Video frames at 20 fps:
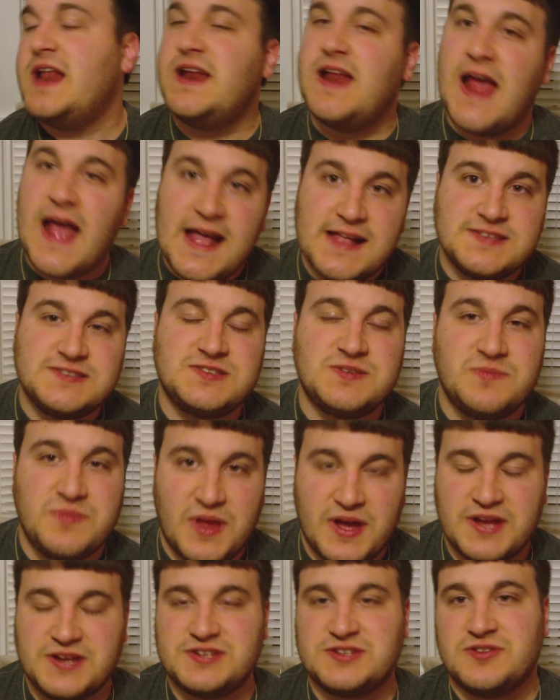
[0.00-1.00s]
And it had some
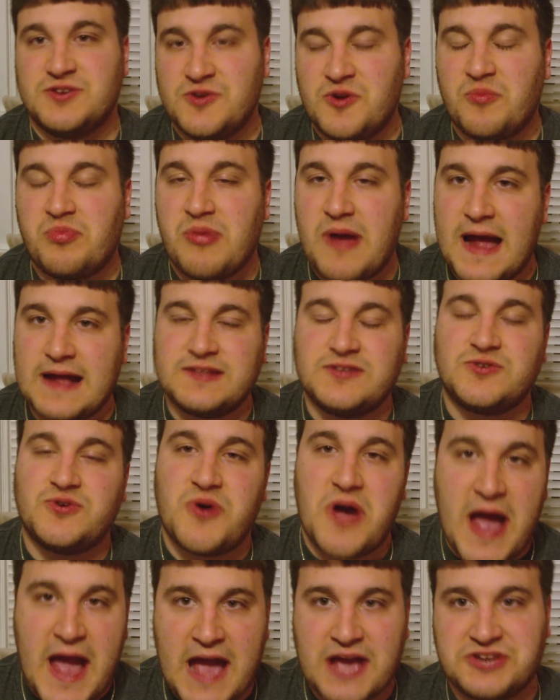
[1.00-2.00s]
nice little
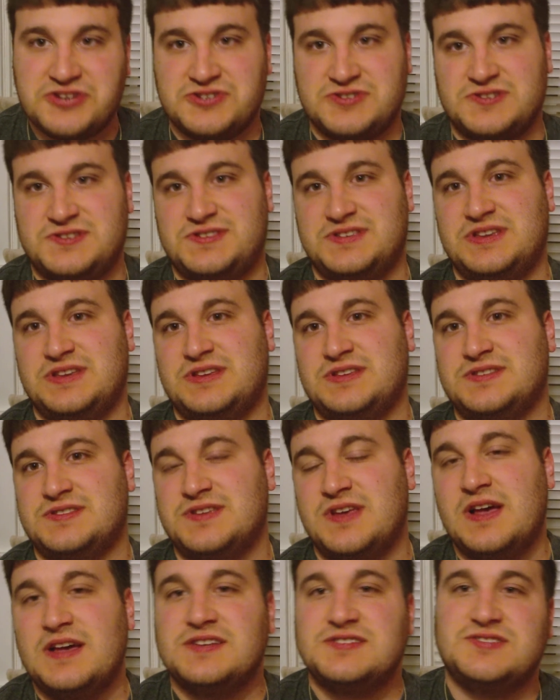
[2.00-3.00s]
practical action scenes,
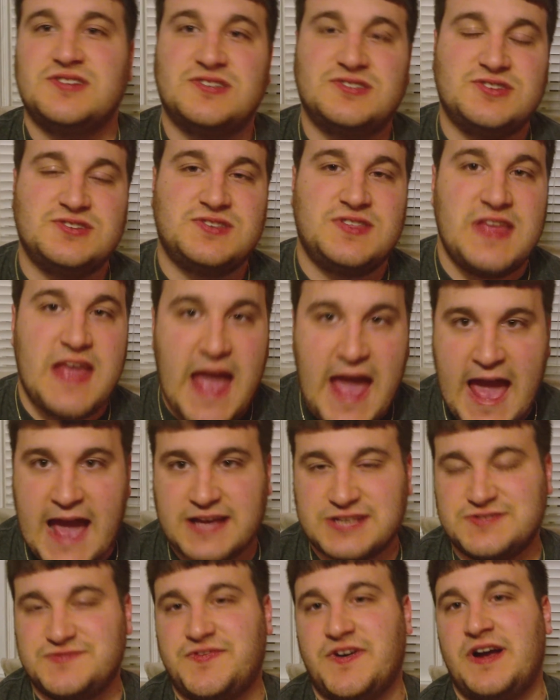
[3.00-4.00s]
such as the
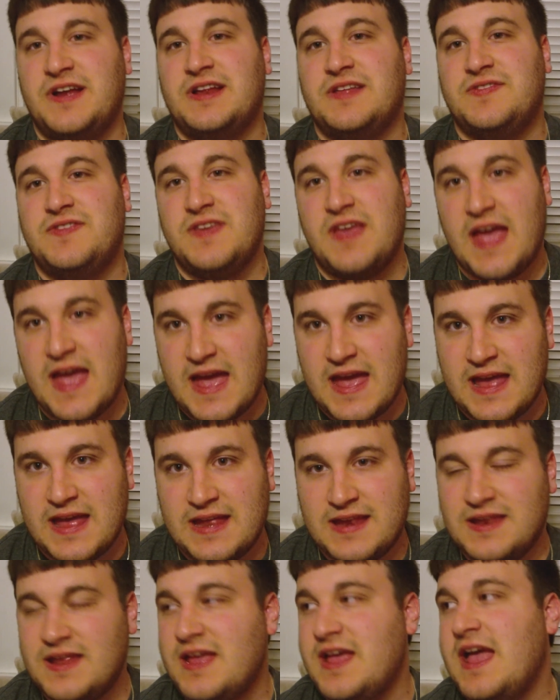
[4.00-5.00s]
axe fight at the
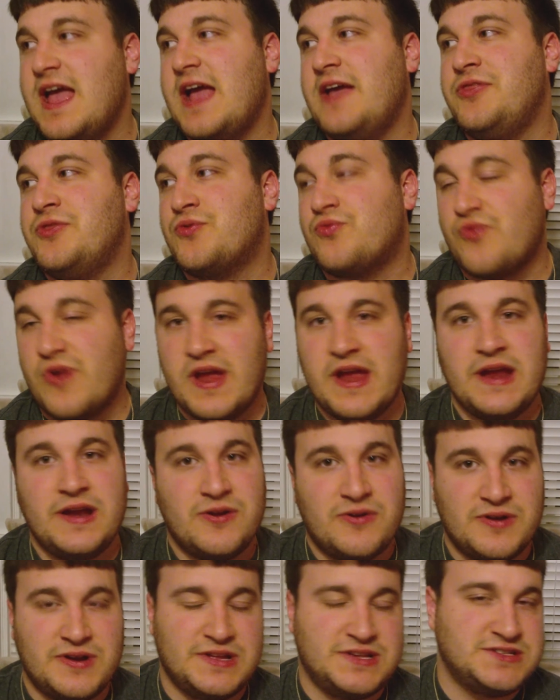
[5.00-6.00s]
end and the raid
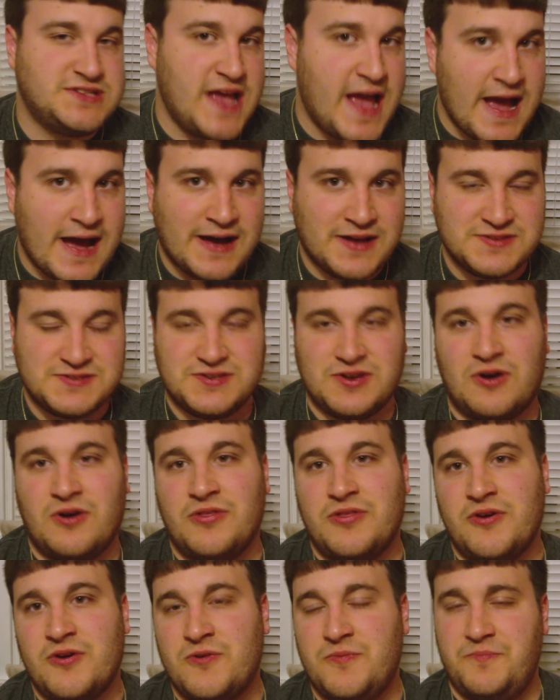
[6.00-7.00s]
on his house.
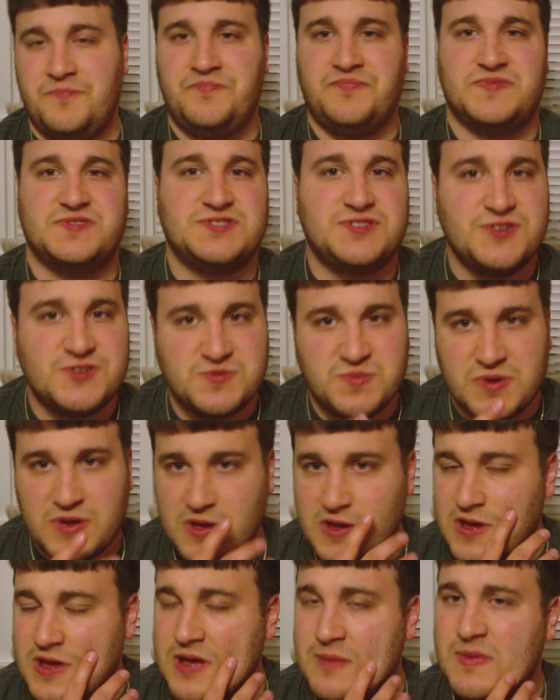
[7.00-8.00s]
Although, excuse
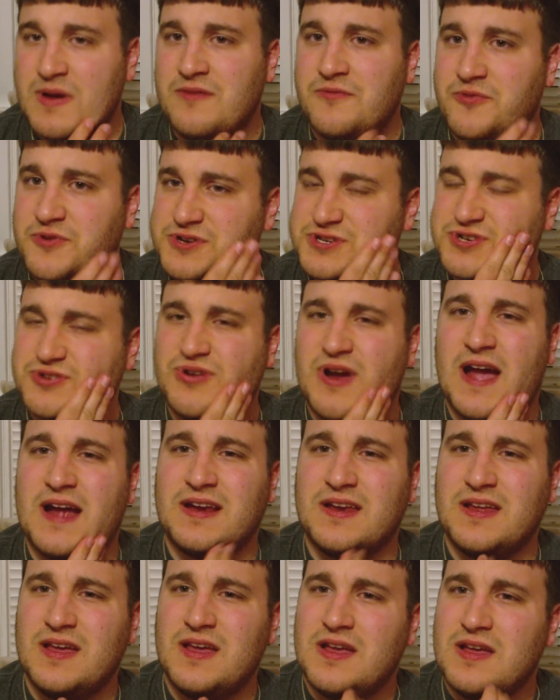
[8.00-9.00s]
me, my voice
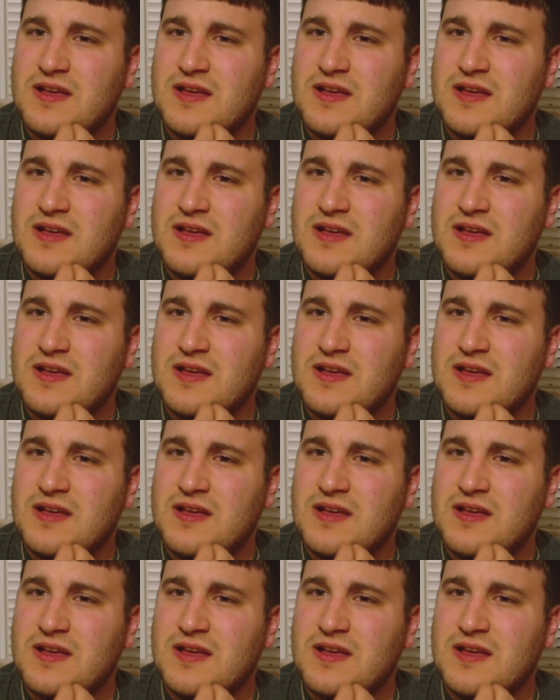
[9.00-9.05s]
cracked.